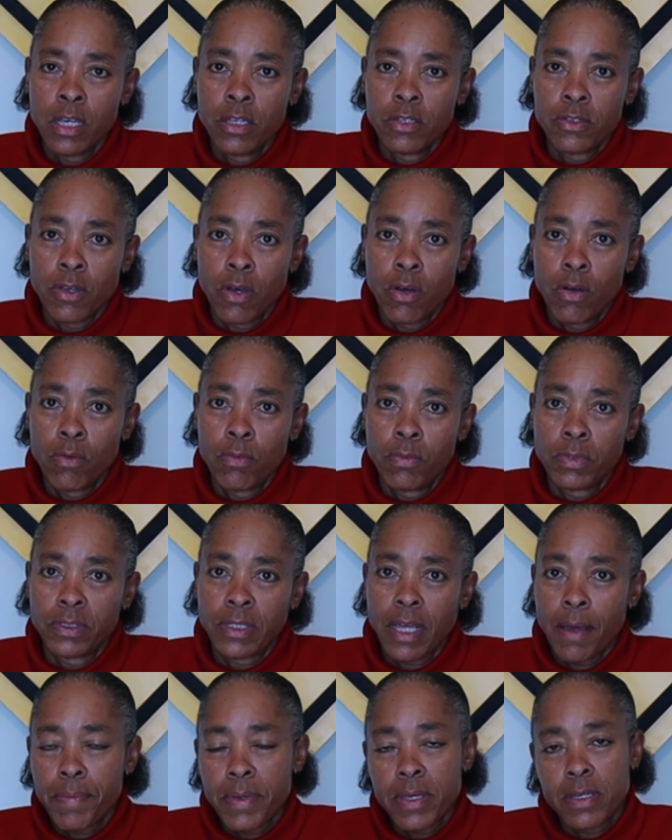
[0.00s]
So
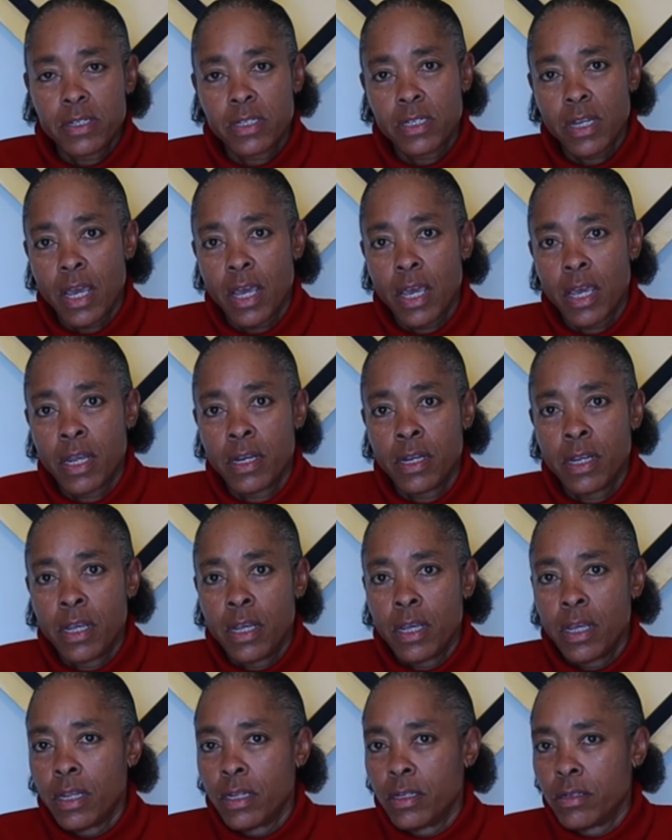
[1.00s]
with that being said,
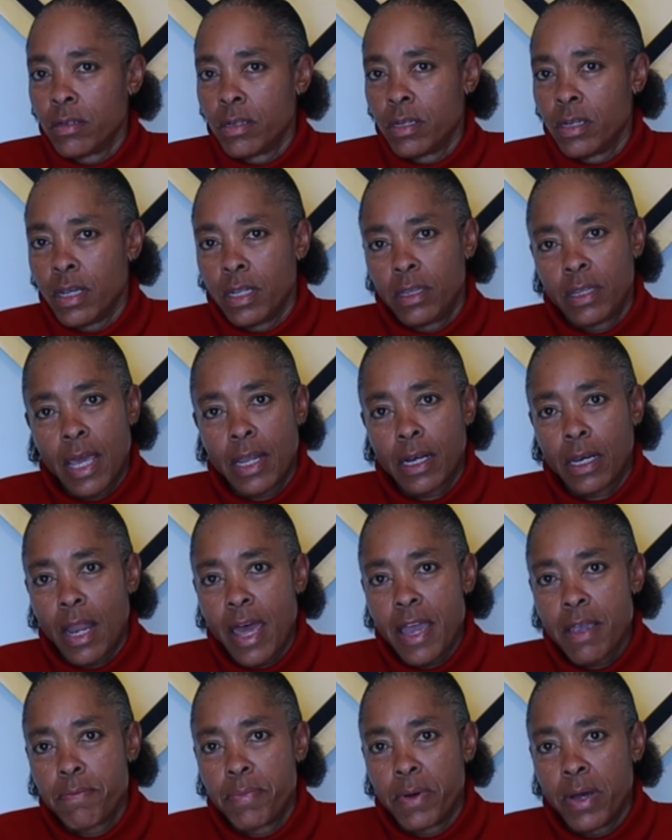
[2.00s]
hit that
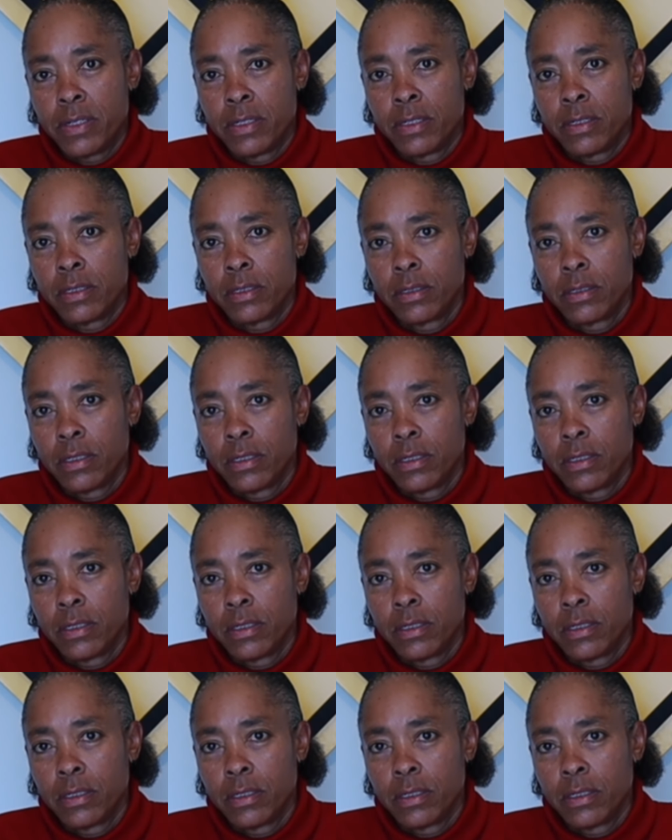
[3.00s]
like button,